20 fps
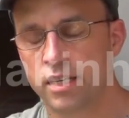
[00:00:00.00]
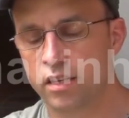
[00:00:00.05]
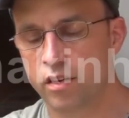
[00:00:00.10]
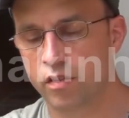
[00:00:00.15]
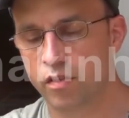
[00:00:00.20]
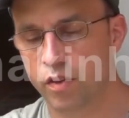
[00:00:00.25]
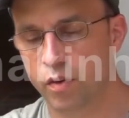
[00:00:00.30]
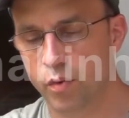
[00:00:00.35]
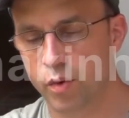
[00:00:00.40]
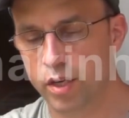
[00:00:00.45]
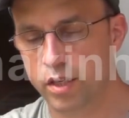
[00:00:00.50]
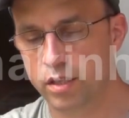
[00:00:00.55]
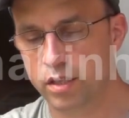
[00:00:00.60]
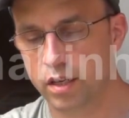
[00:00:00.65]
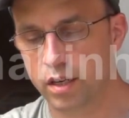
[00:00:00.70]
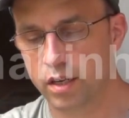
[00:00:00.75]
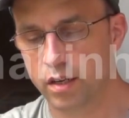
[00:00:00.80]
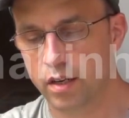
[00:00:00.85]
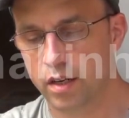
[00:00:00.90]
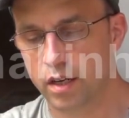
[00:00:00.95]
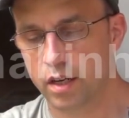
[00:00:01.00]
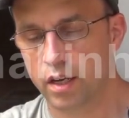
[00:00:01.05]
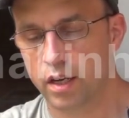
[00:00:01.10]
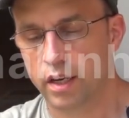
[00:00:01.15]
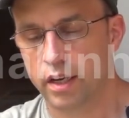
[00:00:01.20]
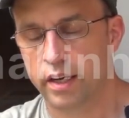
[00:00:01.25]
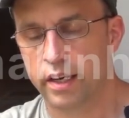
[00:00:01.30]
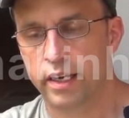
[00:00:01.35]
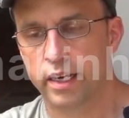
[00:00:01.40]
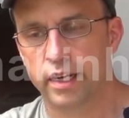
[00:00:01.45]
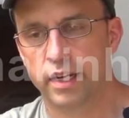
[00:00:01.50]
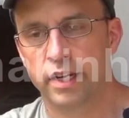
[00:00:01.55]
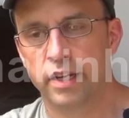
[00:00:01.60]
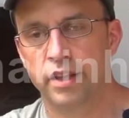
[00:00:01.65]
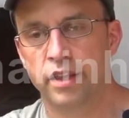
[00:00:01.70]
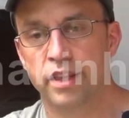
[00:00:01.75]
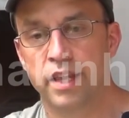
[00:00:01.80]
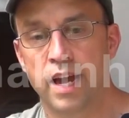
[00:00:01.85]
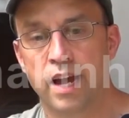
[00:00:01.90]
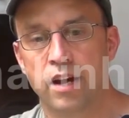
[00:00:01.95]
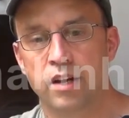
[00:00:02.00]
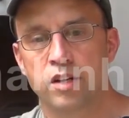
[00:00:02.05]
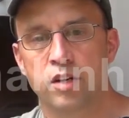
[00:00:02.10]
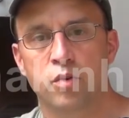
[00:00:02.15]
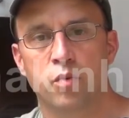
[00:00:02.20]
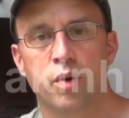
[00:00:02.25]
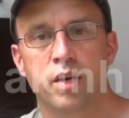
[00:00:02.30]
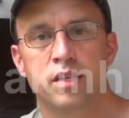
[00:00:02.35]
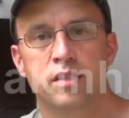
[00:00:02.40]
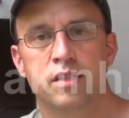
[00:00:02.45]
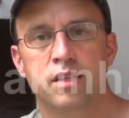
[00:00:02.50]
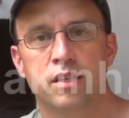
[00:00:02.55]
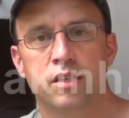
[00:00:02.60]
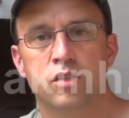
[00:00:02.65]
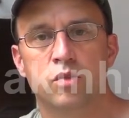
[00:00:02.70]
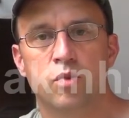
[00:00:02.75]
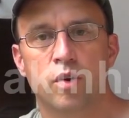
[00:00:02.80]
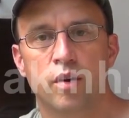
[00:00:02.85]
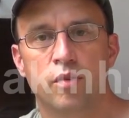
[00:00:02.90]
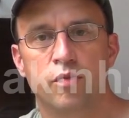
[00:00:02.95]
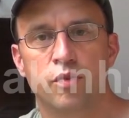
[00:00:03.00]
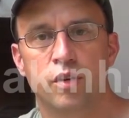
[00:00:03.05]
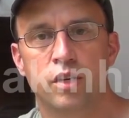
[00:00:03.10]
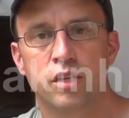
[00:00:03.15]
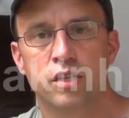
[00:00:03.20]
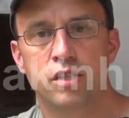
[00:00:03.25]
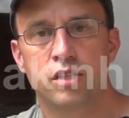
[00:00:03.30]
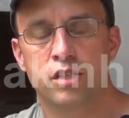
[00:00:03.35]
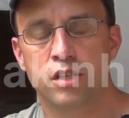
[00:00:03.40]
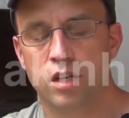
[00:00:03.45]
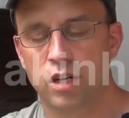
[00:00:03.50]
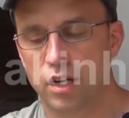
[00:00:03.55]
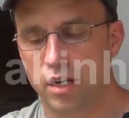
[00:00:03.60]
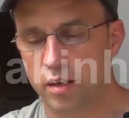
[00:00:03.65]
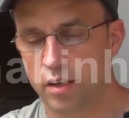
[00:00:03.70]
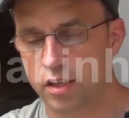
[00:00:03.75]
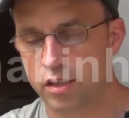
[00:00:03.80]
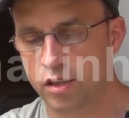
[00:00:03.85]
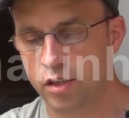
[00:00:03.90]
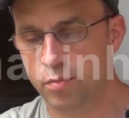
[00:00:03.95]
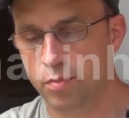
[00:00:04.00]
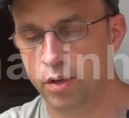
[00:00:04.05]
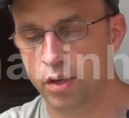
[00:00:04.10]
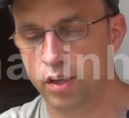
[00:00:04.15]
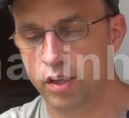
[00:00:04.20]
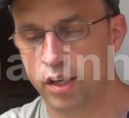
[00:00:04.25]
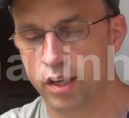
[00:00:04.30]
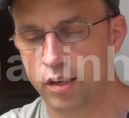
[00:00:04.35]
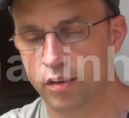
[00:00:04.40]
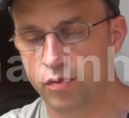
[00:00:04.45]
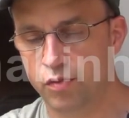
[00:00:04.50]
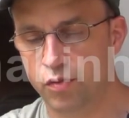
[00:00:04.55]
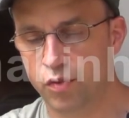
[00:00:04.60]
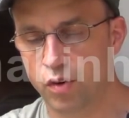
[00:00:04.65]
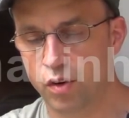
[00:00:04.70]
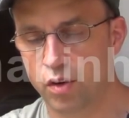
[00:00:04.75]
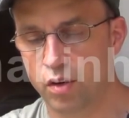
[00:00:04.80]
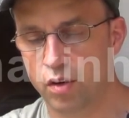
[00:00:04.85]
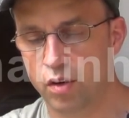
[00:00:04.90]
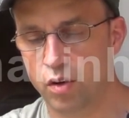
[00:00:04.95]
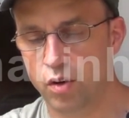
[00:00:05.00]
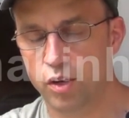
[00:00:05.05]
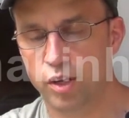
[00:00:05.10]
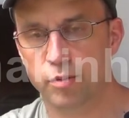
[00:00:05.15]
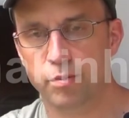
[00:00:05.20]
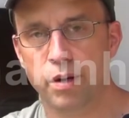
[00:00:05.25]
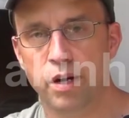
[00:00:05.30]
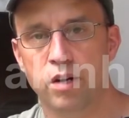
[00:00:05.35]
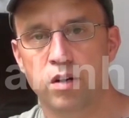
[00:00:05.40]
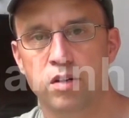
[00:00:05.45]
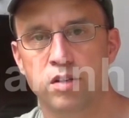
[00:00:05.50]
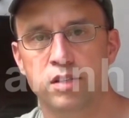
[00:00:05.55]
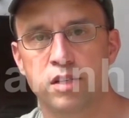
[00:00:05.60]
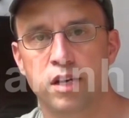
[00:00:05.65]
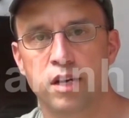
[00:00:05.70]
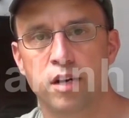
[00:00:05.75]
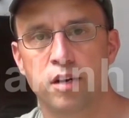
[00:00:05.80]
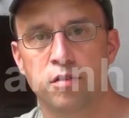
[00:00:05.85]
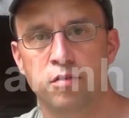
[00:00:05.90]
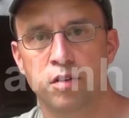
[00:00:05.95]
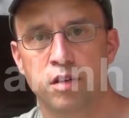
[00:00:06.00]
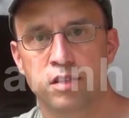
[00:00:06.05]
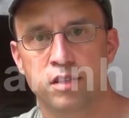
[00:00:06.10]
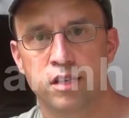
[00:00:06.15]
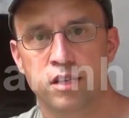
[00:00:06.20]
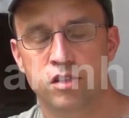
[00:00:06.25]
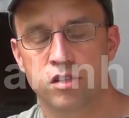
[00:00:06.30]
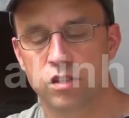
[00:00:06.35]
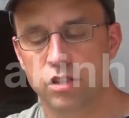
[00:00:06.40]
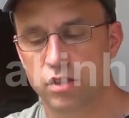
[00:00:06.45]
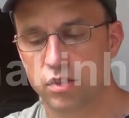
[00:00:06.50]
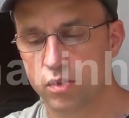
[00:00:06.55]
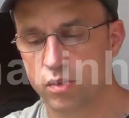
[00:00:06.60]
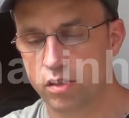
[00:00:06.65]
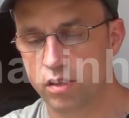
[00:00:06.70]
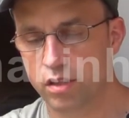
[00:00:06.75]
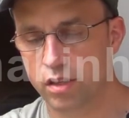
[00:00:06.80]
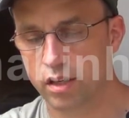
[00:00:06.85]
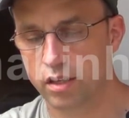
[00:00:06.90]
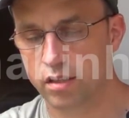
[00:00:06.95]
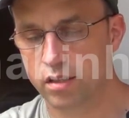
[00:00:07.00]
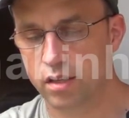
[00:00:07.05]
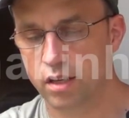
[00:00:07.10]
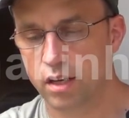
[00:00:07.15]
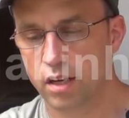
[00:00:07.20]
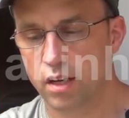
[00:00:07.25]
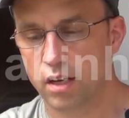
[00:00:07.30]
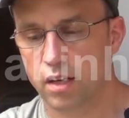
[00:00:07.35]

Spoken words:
heat over the winter. And now you're wasting square footage in your building for holding barrels that are essentially useless.